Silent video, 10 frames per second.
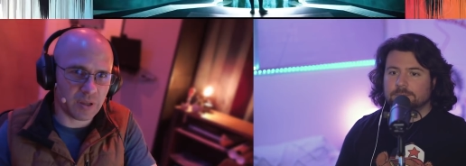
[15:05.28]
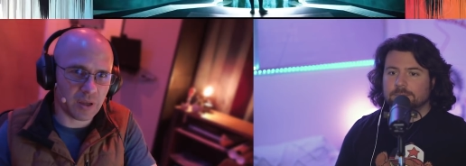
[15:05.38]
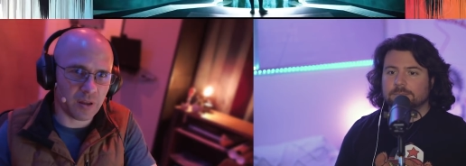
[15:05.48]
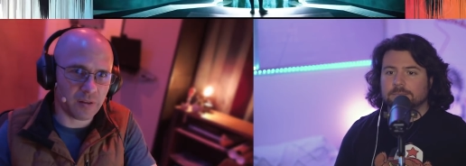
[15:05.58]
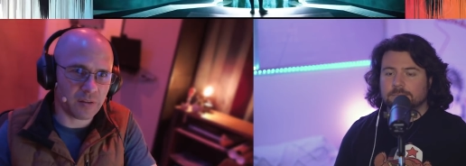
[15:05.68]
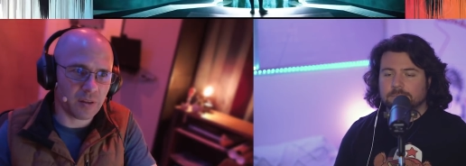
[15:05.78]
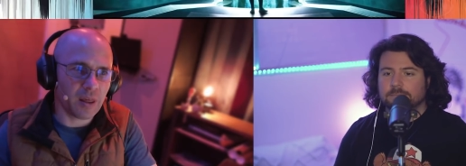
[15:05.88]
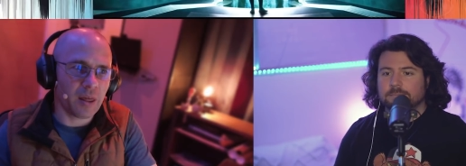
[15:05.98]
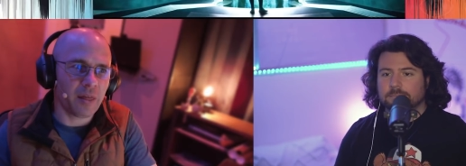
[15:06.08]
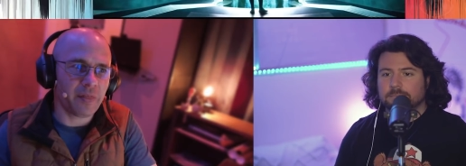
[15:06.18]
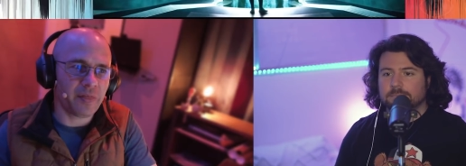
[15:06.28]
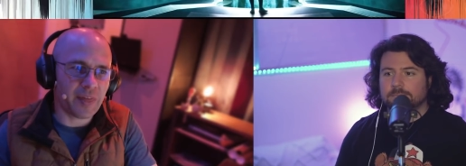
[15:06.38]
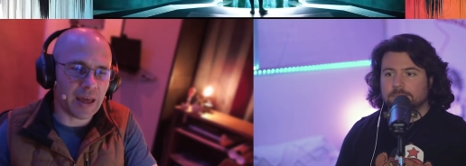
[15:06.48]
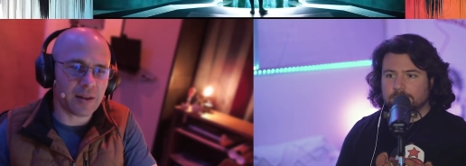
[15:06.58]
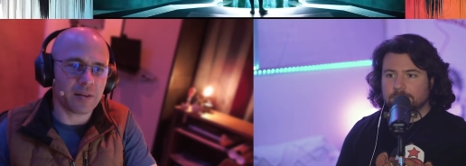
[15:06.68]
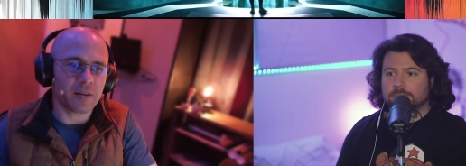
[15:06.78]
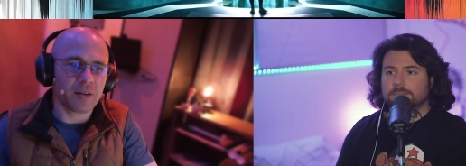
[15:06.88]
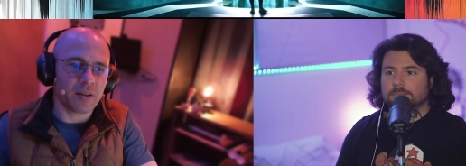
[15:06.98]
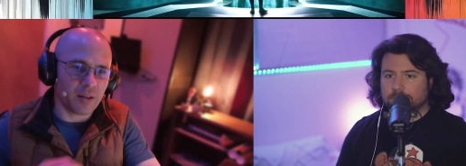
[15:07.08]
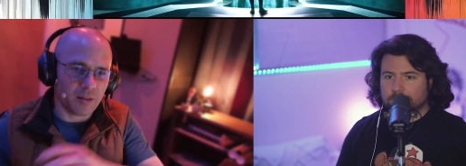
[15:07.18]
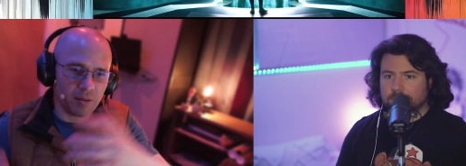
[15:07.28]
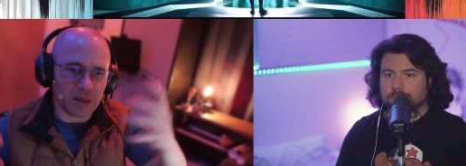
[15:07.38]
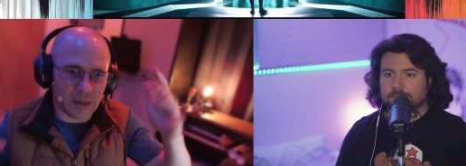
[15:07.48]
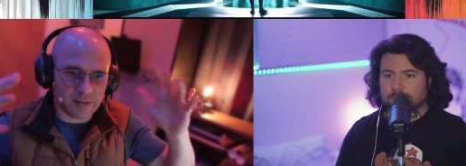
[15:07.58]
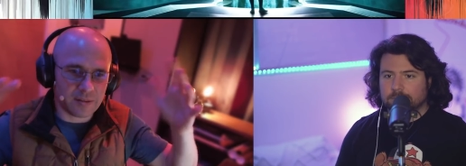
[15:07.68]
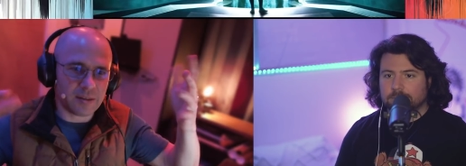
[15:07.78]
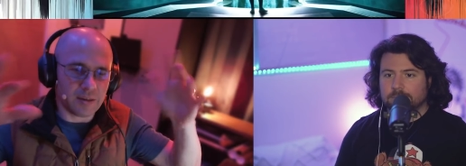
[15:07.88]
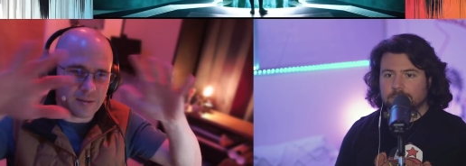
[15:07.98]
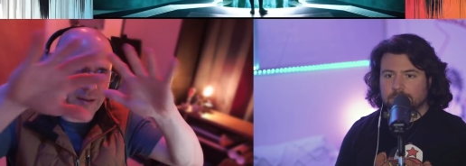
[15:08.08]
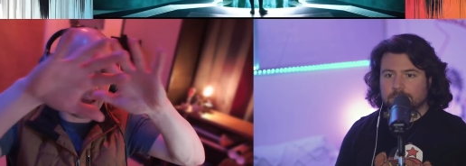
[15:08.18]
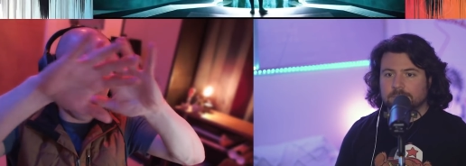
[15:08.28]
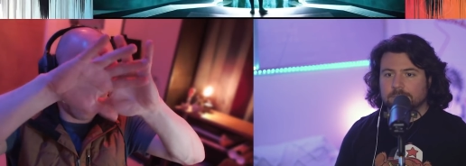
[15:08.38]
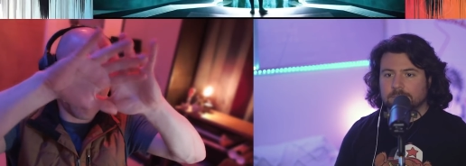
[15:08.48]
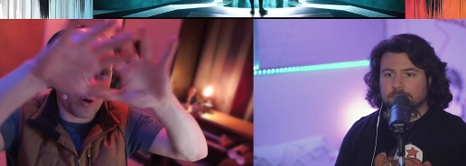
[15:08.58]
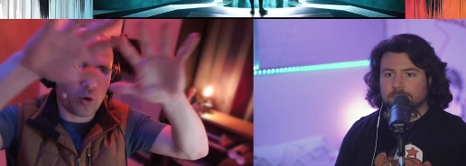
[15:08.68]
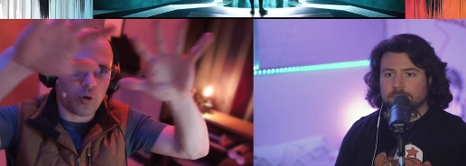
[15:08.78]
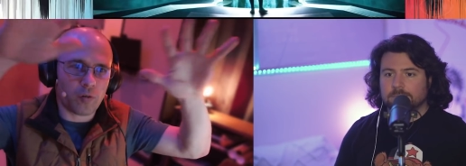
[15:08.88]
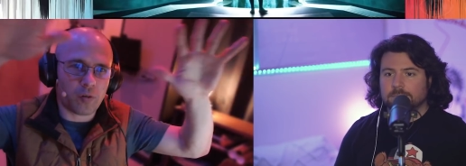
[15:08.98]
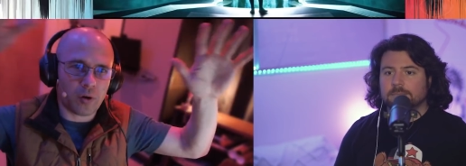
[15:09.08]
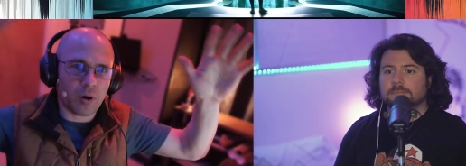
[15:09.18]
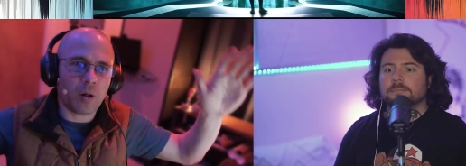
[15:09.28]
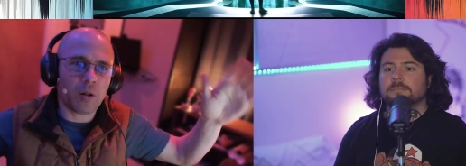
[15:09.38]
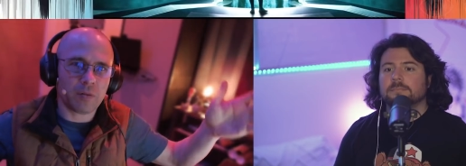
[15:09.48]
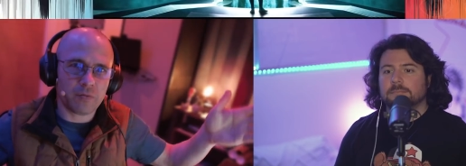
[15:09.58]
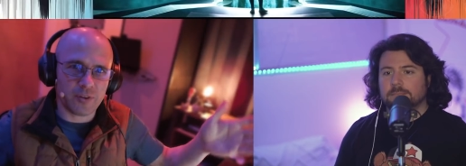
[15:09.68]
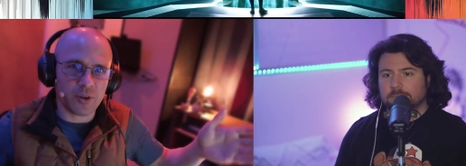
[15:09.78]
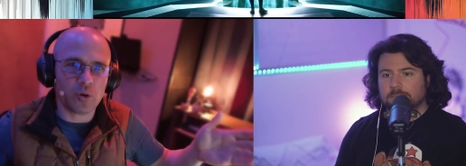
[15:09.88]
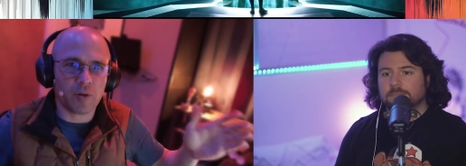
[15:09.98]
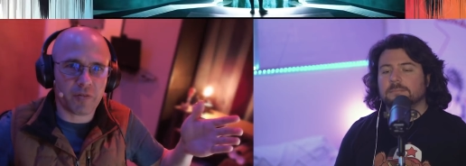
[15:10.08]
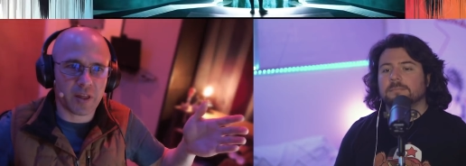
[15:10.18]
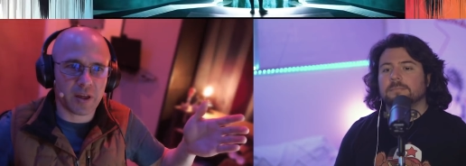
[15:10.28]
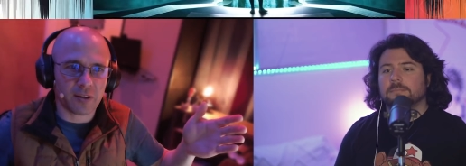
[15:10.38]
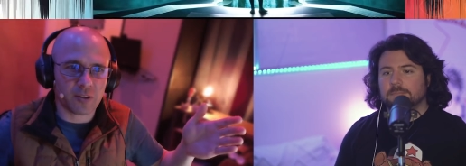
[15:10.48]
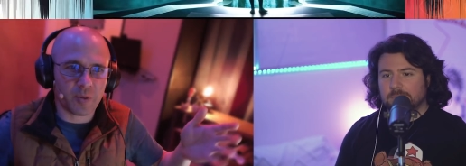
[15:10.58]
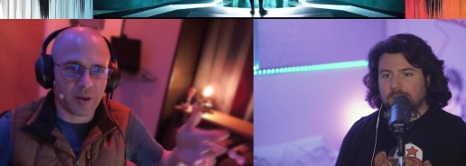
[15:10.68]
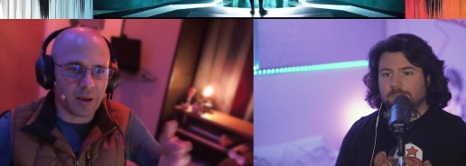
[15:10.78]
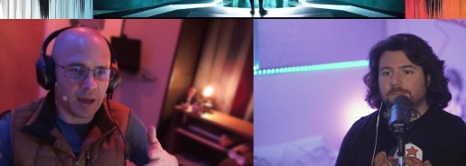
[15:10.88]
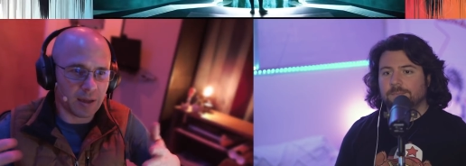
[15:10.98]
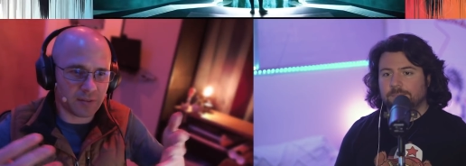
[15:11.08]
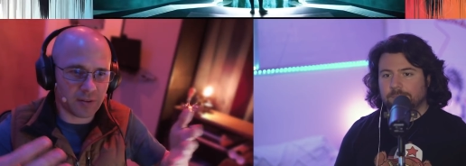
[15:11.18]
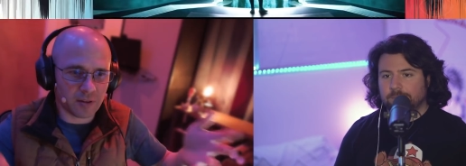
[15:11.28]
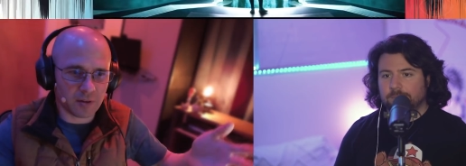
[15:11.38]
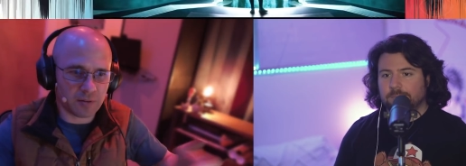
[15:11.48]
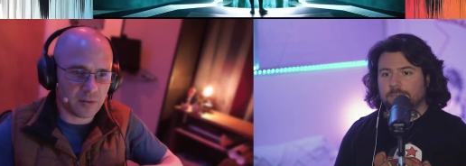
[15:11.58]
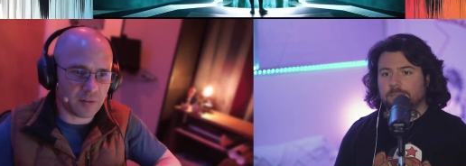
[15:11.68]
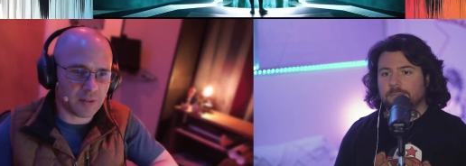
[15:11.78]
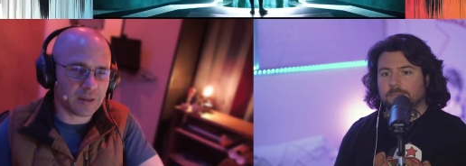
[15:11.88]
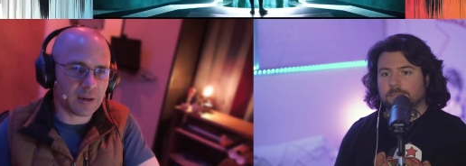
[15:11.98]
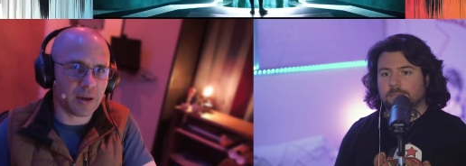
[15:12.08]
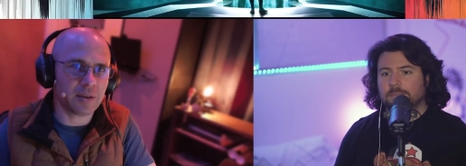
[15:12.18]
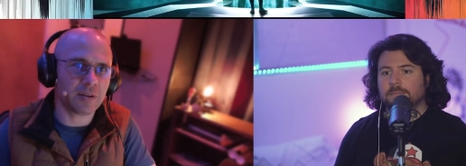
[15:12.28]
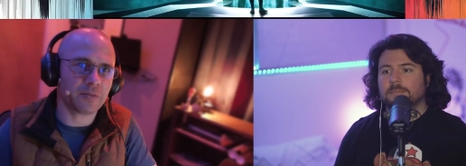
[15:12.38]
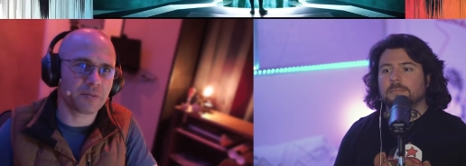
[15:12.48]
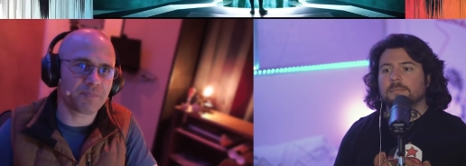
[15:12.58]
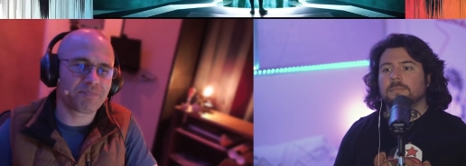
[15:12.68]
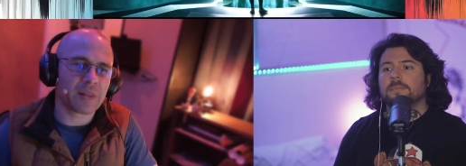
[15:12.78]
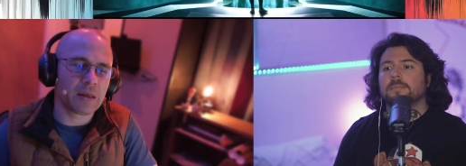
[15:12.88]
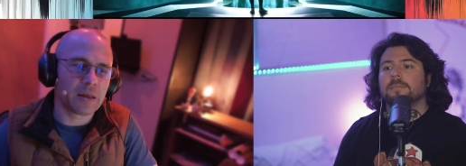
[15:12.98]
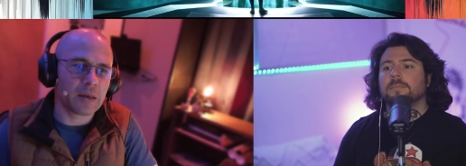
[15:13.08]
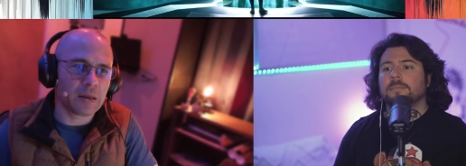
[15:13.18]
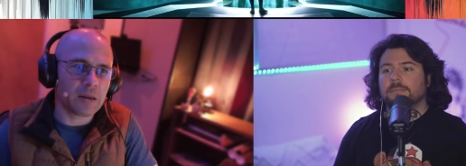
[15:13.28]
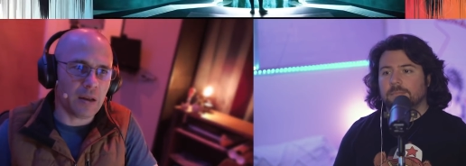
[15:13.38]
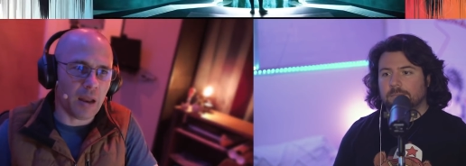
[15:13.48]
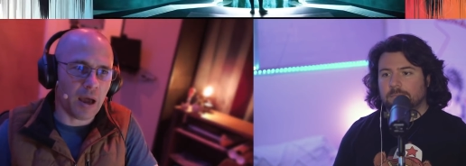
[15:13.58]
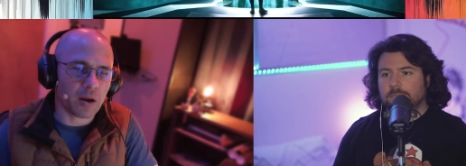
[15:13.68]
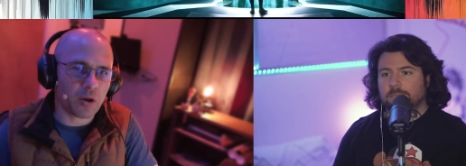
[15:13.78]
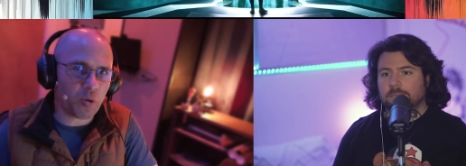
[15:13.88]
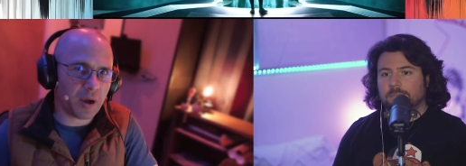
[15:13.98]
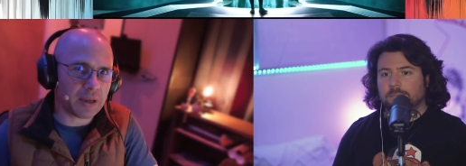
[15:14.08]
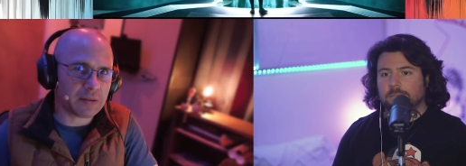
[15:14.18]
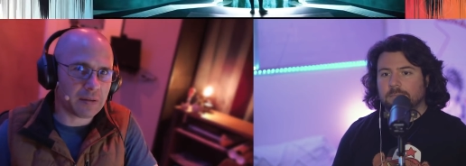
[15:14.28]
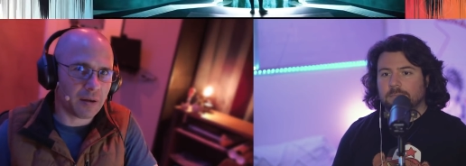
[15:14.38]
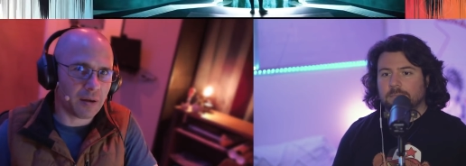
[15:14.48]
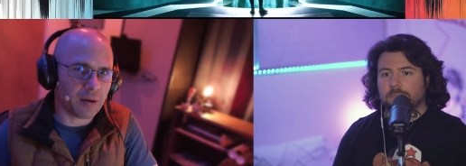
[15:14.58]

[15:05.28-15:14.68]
Speaker 1: because that entity did have an overall view of things, but yeah. not to the to the kind of not quite